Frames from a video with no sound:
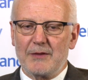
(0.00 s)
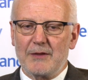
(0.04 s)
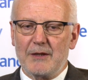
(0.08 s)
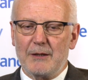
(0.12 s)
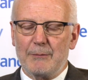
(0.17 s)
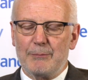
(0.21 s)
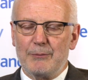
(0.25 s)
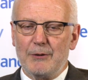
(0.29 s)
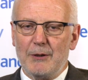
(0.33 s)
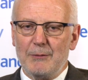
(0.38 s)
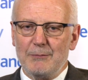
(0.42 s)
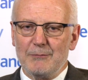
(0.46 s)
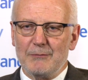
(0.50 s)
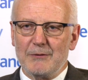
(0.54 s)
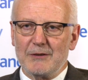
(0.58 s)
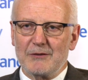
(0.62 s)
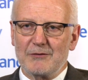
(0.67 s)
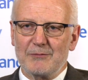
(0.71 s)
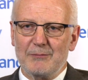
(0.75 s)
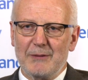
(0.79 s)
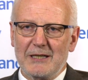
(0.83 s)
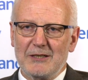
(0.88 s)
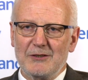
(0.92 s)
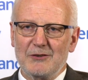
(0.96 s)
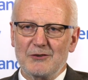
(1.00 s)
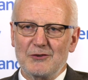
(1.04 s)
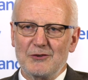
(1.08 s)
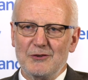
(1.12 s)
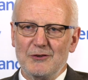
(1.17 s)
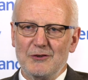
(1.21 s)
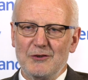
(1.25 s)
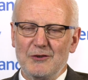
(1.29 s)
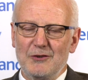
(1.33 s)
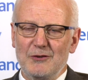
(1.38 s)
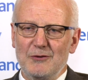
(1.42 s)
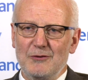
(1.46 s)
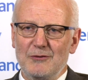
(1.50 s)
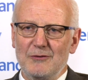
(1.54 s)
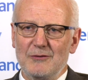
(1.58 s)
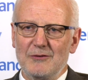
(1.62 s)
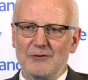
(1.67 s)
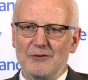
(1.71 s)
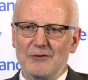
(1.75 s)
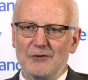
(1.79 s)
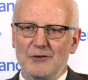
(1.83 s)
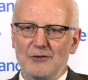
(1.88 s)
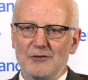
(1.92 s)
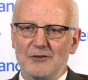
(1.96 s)
The problem is making sure that you,
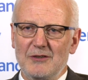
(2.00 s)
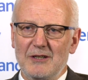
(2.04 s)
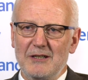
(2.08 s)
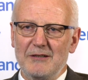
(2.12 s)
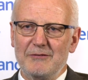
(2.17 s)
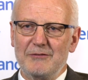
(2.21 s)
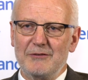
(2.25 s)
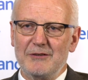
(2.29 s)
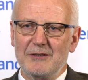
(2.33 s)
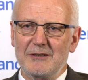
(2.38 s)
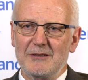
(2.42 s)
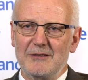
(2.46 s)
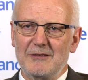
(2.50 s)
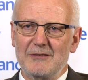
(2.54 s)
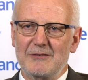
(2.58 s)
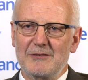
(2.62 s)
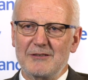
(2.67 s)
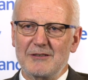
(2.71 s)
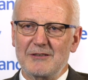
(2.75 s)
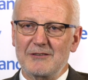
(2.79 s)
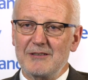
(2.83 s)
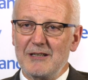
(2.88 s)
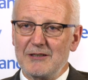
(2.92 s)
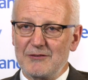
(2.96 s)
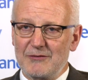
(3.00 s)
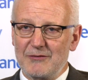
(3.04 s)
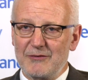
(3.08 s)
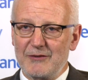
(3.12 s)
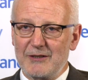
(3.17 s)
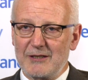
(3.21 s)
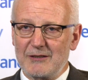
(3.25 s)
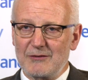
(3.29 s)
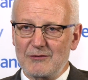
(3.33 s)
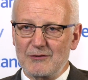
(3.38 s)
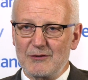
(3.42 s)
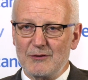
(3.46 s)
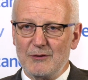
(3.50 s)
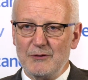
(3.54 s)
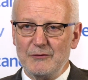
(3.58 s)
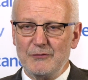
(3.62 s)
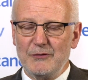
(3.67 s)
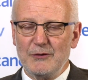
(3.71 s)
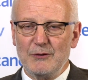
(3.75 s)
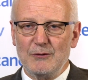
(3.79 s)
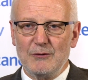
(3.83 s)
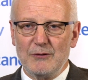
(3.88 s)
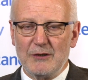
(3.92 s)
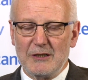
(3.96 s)
you deliver it successfully. So
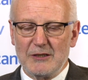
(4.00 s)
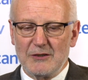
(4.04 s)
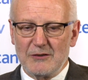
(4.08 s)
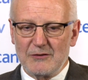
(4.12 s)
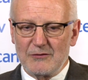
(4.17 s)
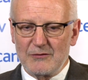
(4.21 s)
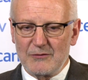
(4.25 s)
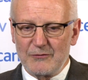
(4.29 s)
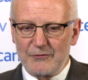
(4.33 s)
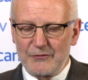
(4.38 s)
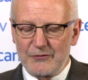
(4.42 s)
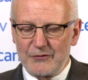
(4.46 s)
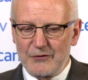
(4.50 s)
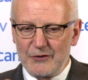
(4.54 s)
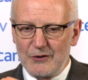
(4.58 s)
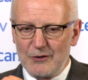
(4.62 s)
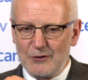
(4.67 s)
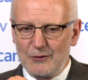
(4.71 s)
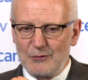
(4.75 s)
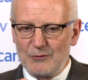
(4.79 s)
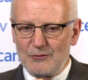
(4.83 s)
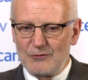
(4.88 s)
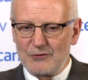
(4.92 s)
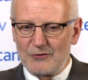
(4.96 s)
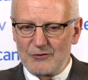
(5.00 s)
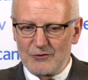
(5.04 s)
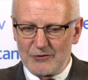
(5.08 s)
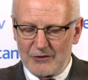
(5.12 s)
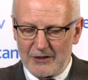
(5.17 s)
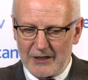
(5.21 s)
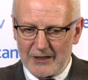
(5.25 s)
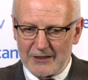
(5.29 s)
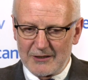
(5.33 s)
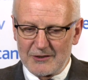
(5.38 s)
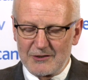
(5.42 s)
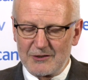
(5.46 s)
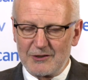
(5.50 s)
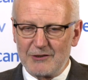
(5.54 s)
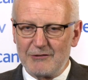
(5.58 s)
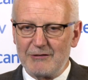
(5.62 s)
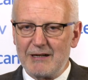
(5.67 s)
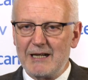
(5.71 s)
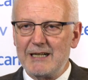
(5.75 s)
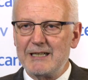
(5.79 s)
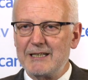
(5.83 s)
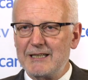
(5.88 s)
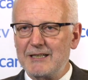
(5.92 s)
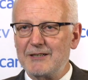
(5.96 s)
if you infuse drug
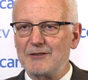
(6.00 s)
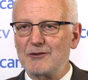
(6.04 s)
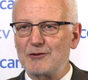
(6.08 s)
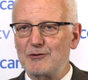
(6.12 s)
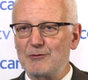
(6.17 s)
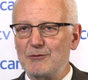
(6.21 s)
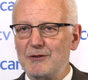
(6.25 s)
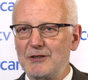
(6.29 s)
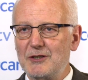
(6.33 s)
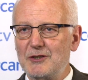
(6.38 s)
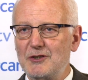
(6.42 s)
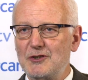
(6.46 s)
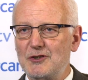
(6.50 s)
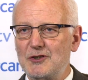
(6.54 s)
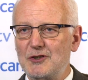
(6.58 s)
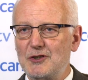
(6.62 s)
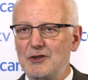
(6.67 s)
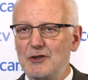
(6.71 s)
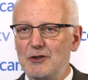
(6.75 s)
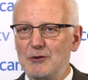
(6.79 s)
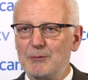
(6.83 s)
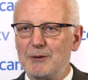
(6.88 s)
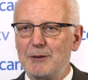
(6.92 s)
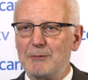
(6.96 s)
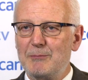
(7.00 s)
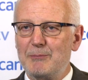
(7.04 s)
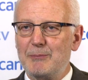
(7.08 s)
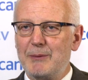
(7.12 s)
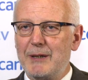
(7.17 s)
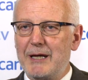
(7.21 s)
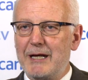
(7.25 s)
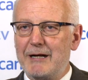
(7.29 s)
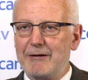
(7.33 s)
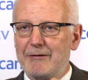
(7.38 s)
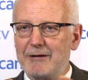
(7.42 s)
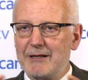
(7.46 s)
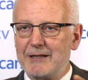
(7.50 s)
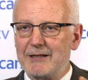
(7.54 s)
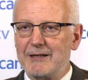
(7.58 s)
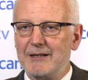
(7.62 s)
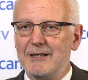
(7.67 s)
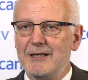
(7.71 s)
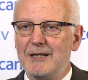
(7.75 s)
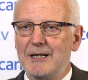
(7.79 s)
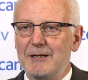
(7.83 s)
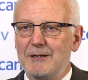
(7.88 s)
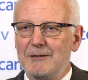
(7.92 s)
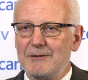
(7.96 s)
directly into a tumour-bearing
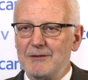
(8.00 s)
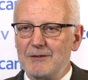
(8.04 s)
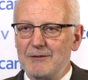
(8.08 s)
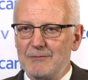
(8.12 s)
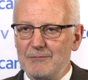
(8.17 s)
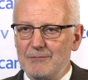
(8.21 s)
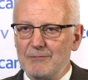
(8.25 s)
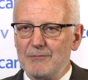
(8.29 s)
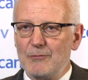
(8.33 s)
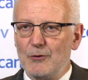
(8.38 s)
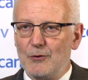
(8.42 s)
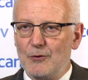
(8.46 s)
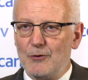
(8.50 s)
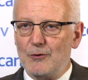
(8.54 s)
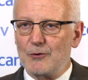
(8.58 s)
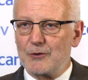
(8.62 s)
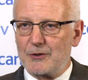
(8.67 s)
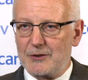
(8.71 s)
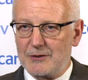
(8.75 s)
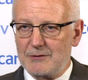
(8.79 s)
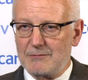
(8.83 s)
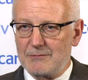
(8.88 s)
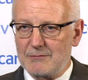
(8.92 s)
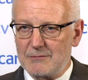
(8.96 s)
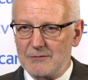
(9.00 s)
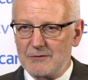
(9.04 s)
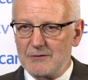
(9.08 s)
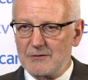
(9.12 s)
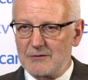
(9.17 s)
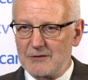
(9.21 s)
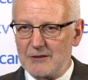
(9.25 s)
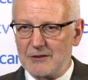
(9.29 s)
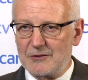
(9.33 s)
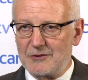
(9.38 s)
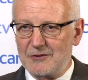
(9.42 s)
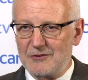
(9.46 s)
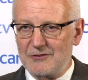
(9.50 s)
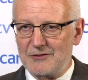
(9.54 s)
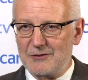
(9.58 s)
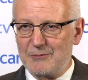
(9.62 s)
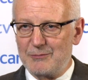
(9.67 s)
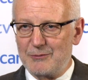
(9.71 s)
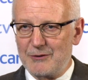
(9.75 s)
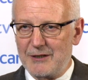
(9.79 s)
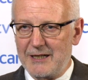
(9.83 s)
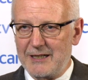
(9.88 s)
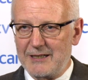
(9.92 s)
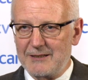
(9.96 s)
organ, such as the
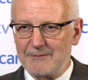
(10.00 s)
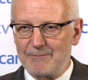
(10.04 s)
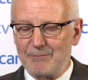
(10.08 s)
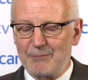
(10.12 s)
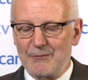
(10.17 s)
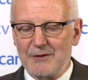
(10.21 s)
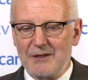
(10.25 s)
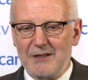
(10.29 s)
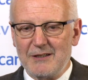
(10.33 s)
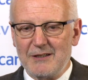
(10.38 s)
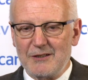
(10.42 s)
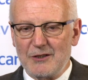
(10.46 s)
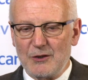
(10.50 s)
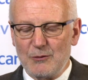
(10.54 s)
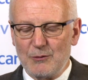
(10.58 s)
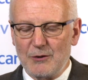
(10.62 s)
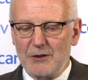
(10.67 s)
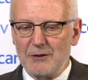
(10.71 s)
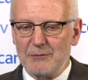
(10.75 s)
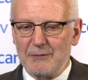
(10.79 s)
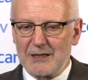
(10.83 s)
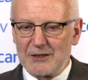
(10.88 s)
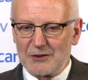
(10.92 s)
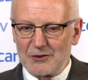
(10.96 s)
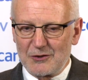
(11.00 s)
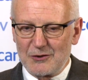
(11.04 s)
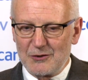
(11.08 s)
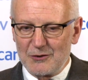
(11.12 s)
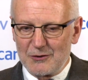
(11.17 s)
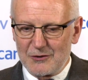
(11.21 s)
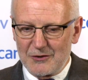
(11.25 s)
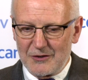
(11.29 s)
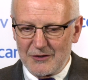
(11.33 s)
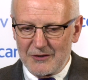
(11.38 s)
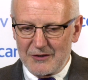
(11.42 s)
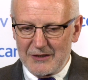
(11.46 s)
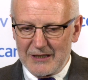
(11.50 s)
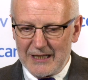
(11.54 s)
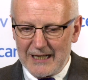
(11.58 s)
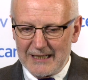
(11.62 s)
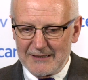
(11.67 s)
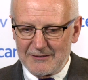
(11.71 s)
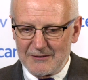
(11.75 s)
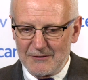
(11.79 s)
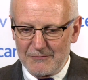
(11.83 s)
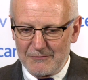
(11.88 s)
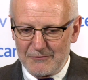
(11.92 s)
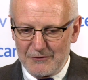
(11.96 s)
brain, you want to make sure that
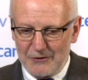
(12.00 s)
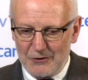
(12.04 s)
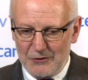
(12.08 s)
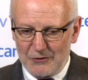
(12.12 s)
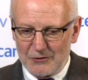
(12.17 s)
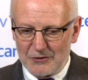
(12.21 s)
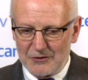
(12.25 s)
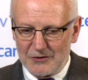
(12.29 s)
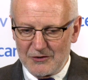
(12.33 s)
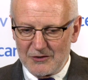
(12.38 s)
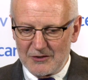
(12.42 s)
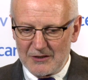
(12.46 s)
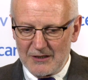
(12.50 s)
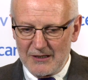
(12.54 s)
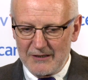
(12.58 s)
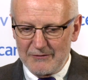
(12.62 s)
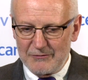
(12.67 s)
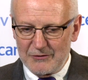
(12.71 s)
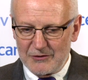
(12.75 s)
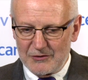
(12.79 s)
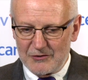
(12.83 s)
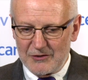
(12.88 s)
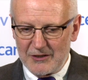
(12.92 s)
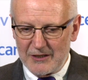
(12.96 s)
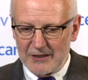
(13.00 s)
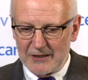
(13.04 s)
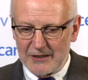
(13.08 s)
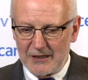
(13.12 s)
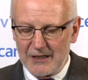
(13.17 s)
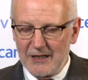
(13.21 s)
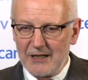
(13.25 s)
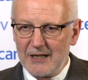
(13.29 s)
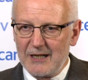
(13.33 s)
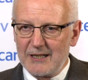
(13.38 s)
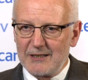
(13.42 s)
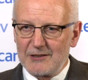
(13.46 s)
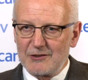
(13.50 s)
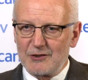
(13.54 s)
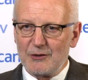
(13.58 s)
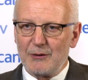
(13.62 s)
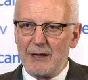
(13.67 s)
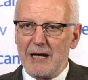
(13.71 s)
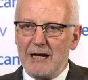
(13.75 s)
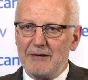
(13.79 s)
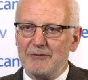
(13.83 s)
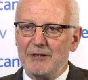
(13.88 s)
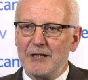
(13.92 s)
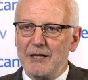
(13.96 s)
that infusion delivers drug to
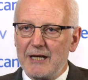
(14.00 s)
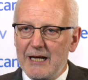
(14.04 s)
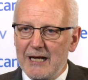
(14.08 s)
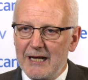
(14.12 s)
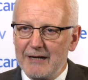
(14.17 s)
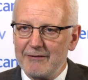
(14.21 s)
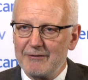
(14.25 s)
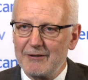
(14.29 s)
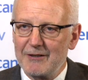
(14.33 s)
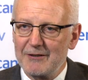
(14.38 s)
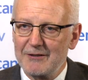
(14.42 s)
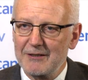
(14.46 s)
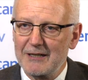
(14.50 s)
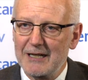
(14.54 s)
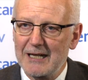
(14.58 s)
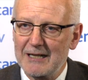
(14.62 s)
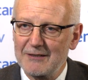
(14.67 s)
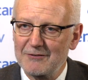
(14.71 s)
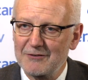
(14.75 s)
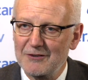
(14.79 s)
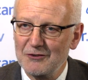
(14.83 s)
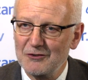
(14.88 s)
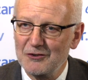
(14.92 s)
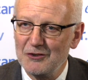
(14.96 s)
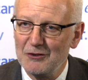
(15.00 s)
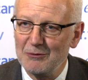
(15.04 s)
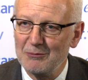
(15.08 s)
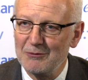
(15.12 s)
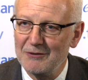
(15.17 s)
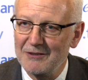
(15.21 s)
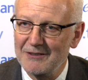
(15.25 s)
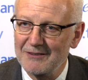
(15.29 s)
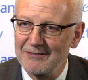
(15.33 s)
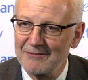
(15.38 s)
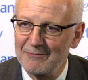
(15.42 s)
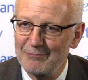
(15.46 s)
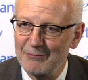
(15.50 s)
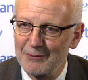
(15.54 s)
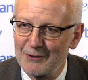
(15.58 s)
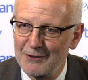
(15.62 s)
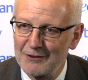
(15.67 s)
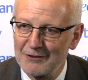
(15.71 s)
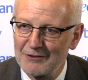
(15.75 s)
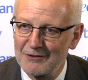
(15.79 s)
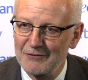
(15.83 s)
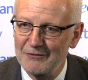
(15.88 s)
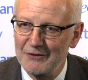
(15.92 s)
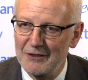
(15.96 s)
every area that has the tumour in,
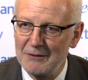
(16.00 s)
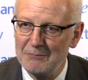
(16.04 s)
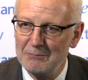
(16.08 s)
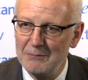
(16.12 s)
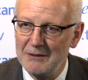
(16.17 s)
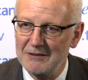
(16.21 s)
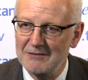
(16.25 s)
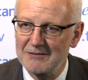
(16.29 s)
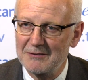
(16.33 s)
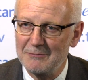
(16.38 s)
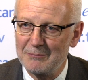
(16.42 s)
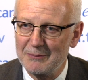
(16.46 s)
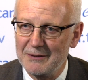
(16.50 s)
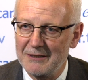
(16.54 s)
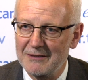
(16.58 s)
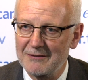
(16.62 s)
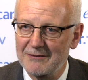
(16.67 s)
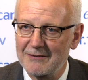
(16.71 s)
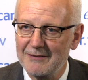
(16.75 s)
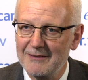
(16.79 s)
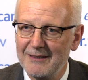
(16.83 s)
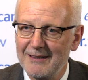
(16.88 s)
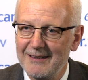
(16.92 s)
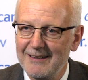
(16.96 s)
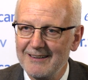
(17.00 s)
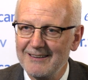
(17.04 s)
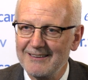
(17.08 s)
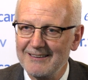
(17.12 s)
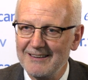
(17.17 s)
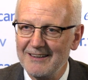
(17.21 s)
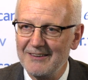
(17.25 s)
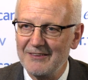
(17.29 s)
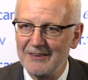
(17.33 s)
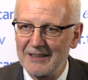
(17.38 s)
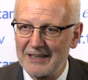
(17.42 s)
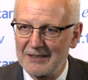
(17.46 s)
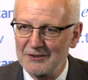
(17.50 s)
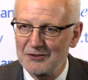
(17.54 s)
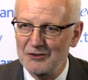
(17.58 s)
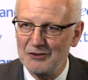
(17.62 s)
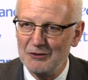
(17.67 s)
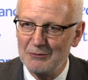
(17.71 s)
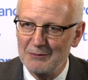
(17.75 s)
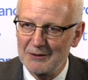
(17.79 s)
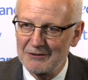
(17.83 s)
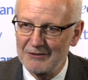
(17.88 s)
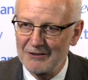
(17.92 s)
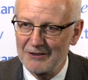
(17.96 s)
because if you miss a bit, then that
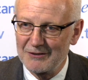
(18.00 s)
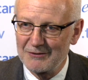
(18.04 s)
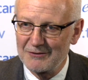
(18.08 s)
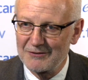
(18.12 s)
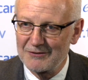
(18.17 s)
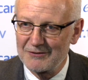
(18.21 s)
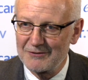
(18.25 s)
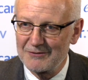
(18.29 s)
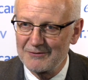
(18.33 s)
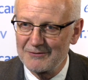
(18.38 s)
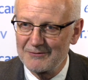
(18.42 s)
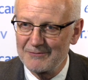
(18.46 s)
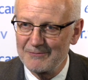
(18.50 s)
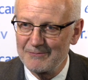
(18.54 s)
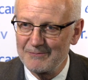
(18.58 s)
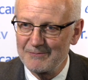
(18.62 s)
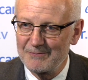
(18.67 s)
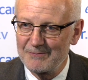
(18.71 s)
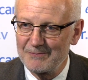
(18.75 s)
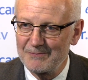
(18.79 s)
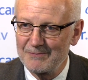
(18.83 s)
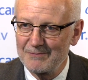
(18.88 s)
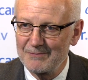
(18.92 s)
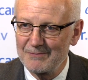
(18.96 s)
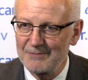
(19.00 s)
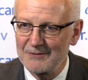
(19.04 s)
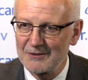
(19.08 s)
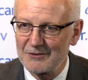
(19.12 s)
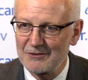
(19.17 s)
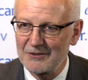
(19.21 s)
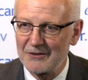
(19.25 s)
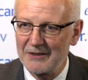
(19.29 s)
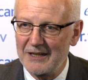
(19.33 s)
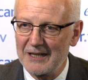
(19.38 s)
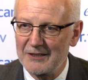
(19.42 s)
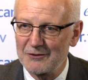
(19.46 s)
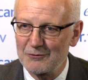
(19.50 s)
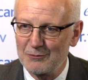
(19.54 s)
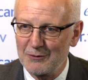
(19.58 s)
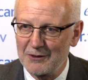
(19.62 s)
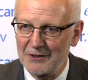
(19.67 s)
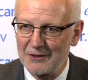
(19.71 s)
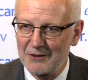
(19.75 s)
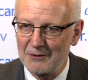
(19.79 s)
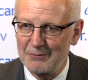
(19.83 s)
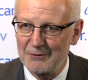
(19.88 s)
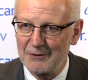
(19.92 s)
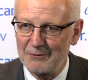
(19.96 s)
tumour grows. So that's
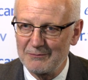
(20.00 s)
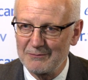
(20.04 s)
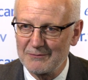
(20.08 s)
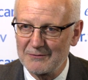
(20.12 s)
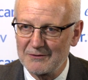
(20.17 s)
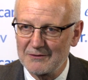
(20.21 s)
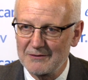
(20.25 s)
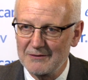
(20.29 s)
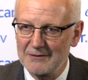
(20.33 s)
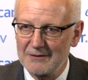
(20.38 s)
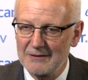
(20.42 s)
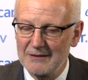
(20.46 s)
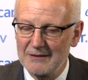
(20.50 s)
one of the problems.